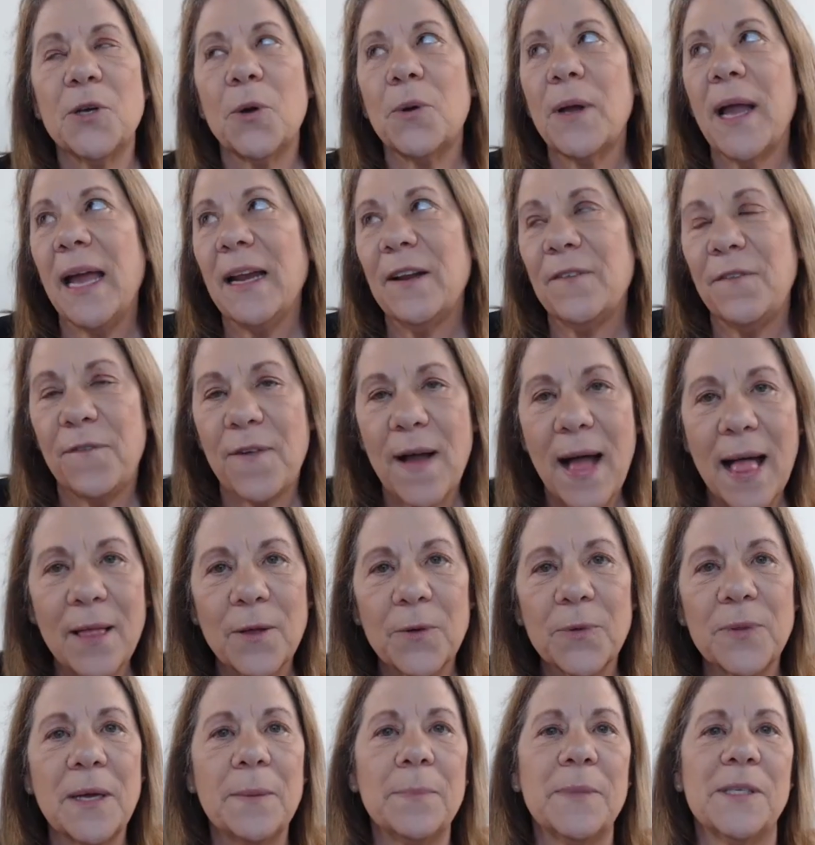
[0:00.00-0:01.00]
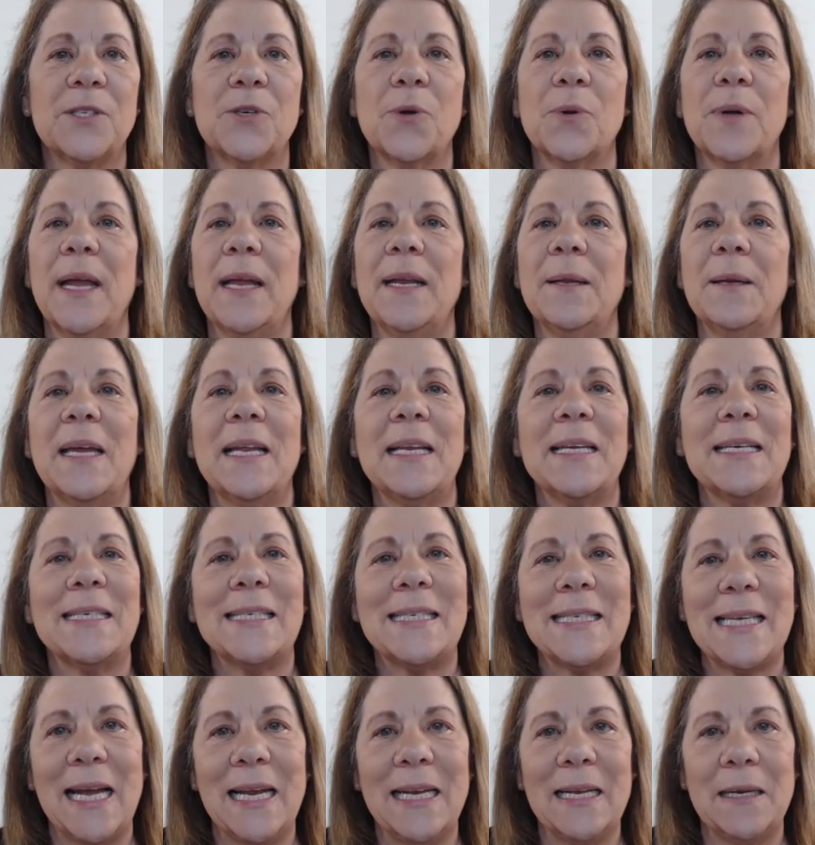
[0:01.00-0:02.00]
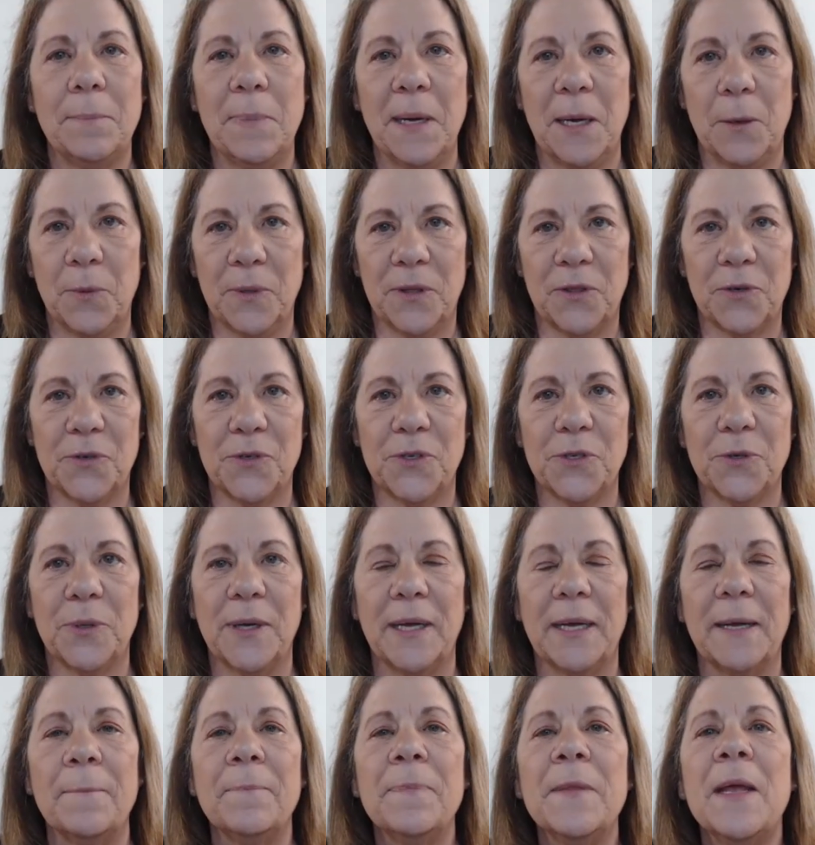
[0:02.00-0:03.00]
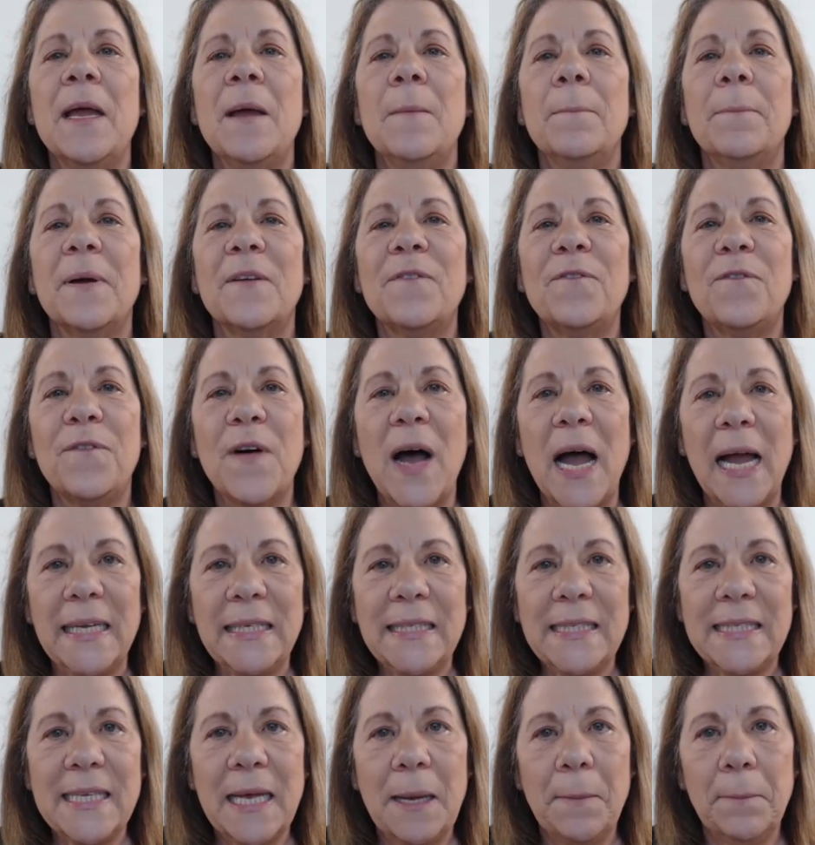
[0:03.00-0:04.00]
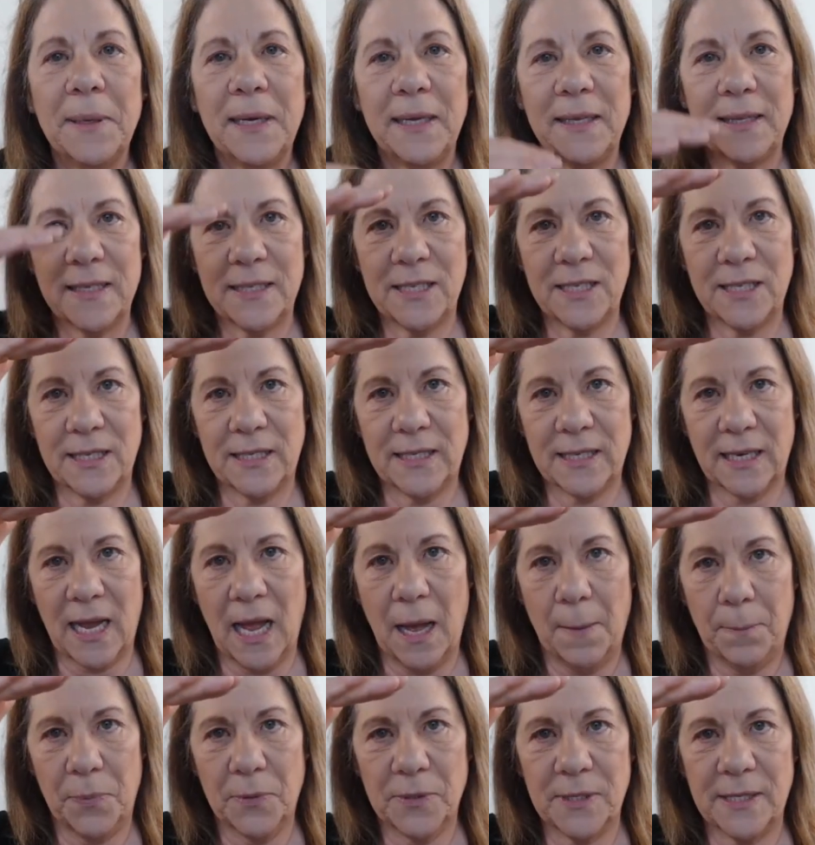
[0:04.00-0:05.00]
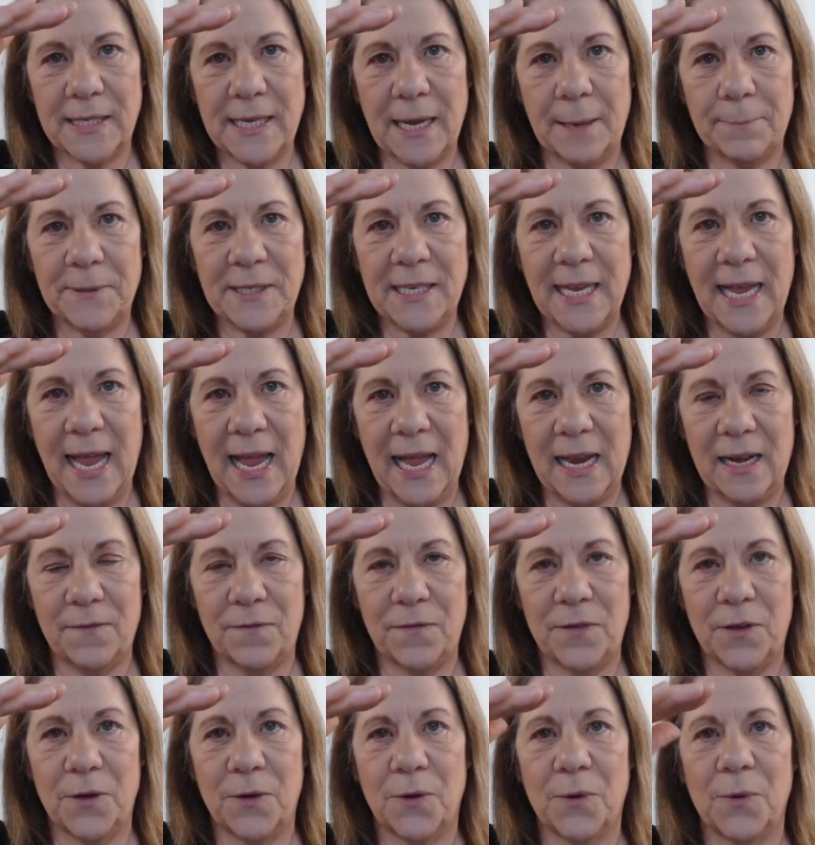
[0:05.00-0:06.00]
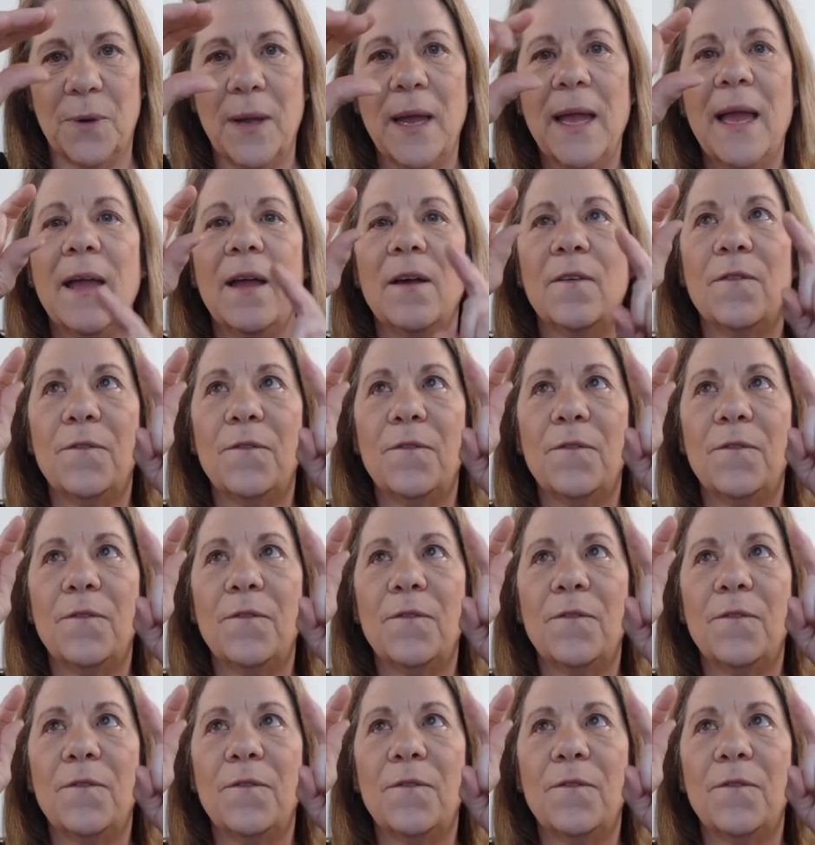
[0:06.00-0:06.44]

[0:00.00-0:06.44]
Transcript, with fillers: It's okay to follow them. It's okay to get excited about what they're doing, but find somebody that's just a couple steps ahead of you.